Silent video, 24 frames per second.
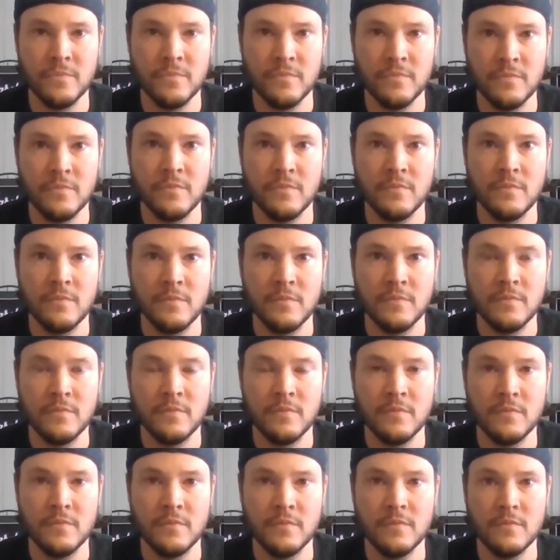
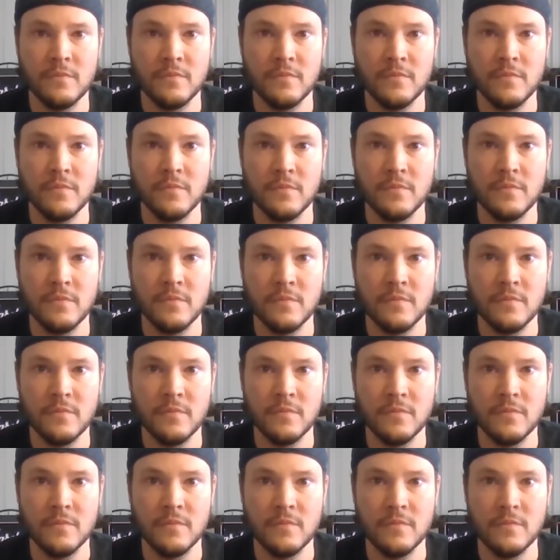
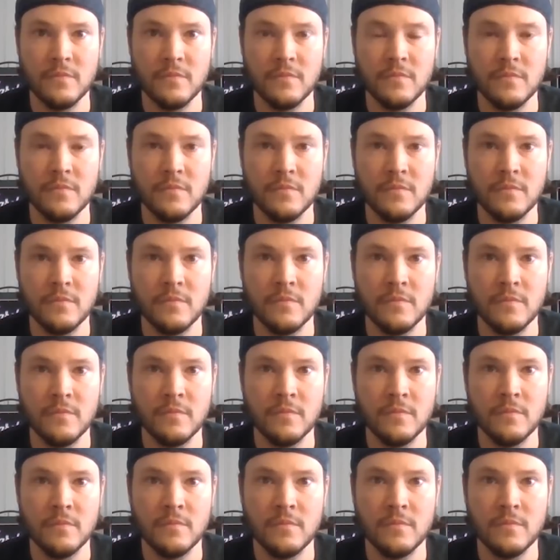
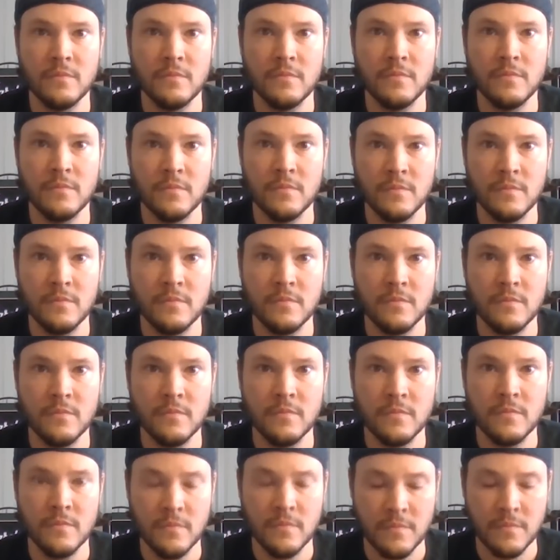
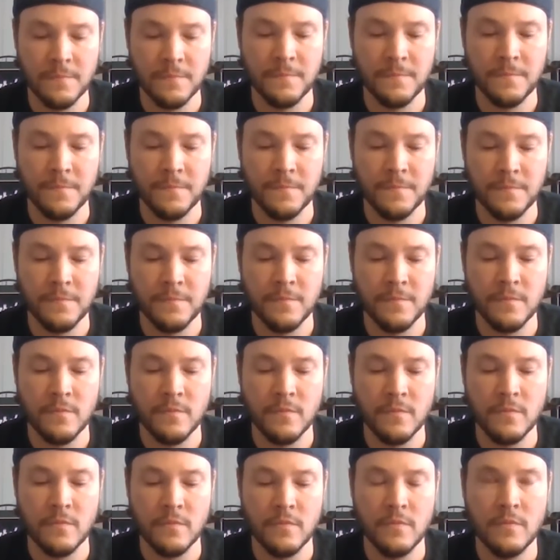
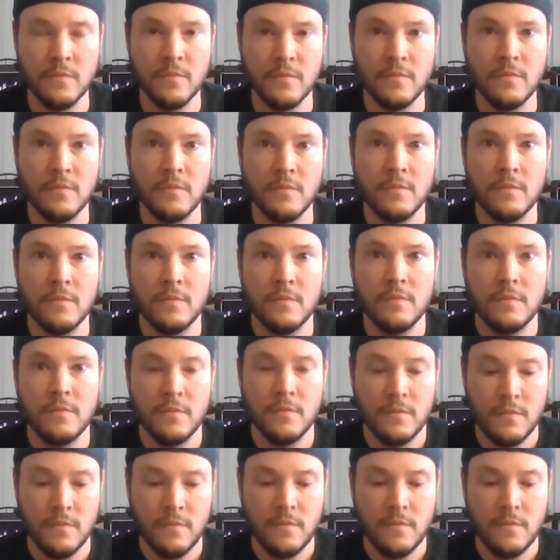(silent)